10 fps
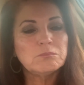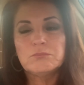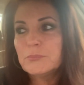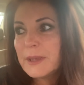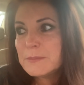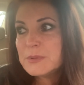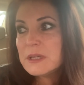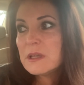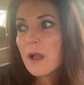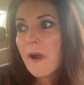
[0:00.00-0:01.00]

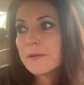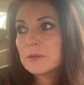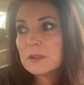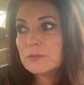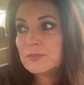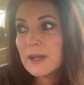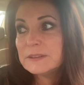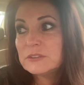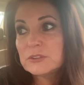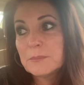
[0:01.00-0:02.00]
Maybe I'll
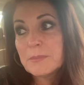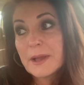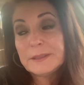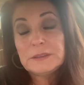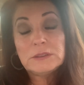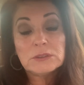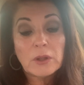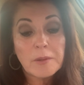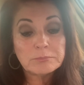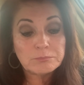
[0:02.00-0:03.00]
find somebody
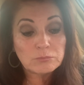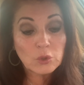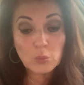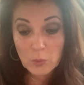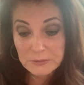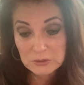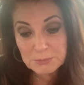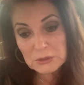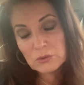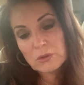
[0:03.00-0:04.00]
who wants
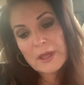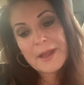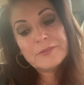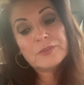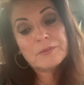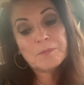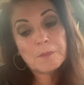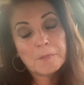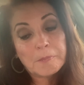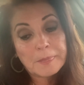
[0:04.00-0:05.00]
me in their life
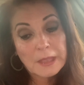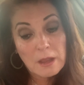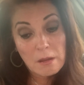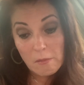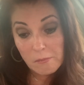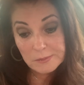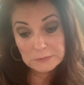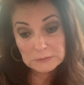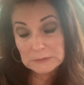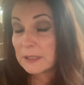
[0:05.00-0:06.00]

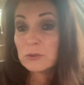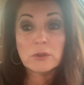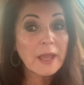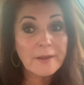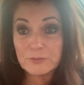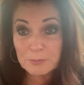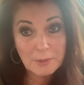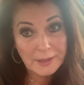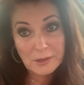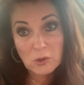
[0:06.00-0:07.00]
and I don't have to
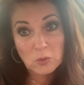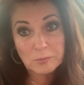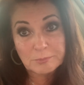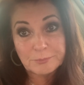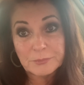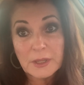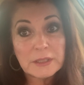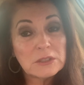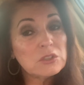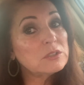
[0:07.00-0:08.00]
buy a home. I
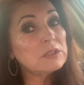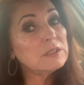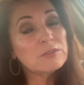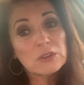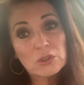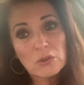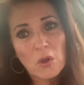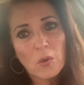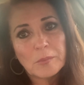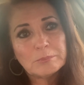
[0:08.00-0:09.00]
can just live in their
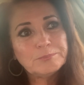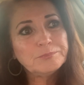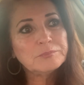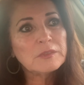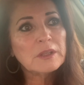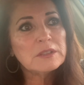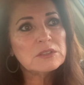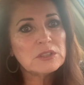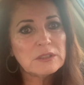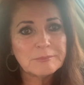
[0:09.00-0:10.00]
home.
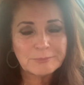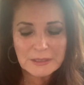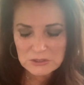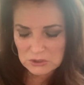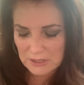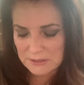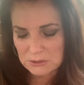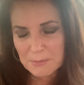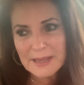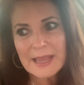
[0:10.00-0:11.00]
See, that's that's
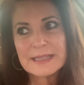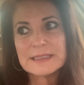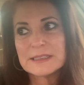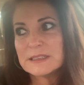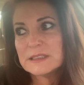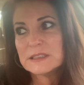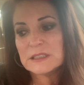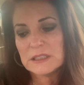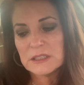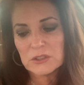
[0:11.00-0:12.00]
my
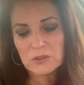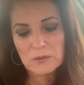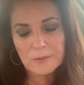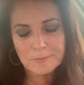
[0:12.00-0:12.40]
hesitancy here.